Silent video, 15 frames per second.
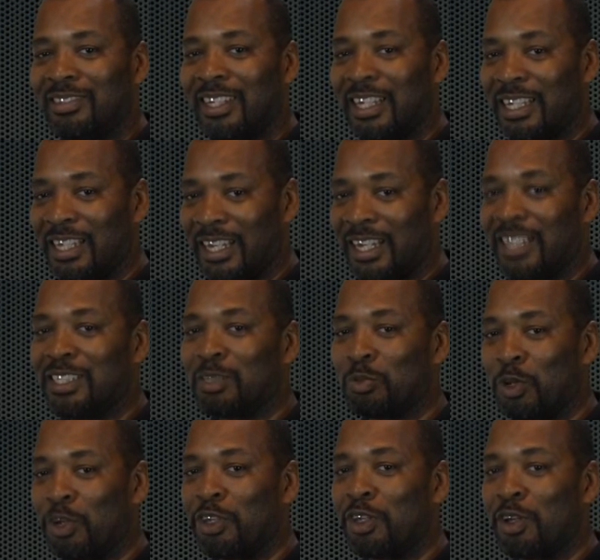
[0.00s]
It's
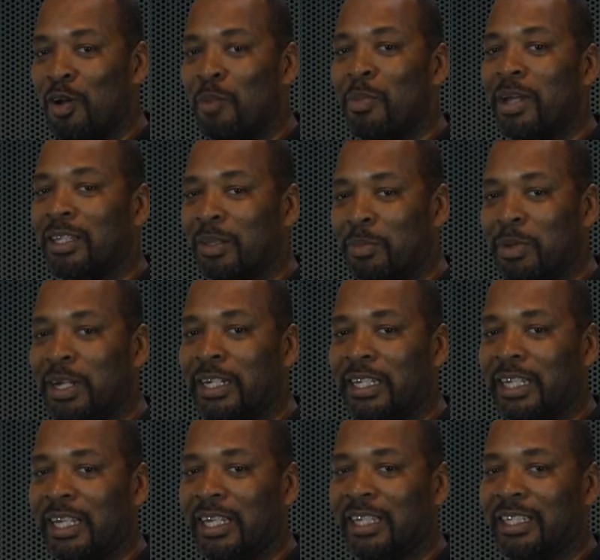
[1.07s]
where you're going to make the
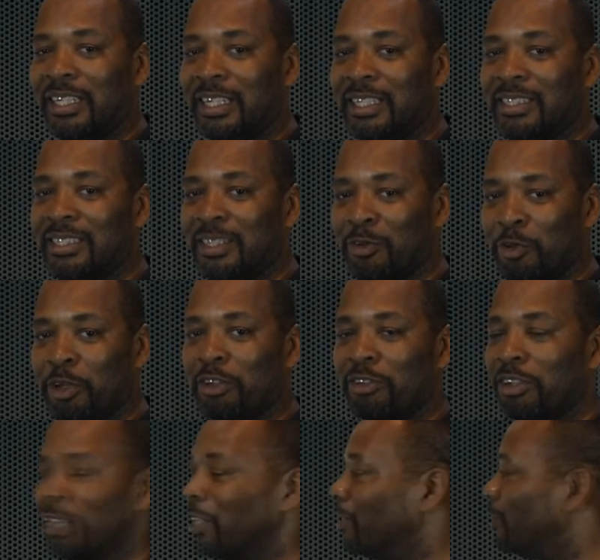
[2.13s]
money at. It's the real
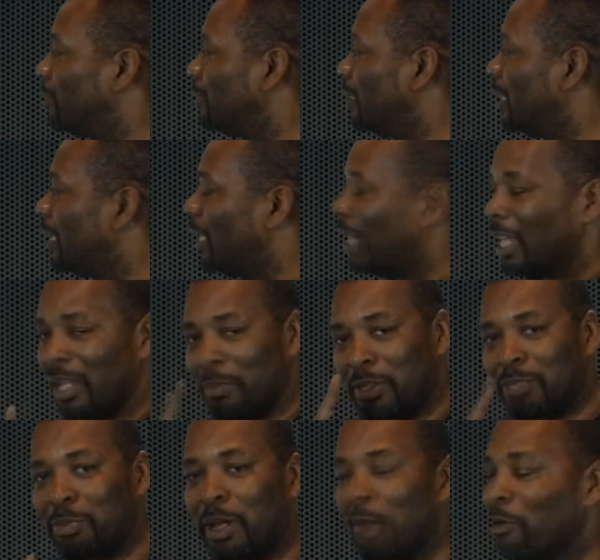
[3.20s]
deal. And let me
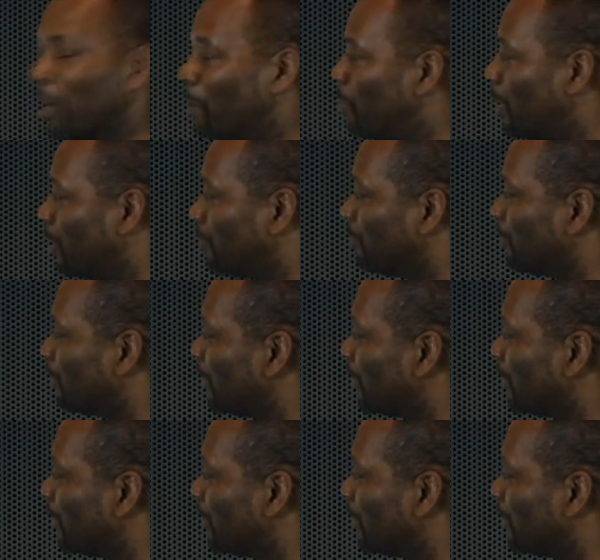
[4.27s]
explain what I mean.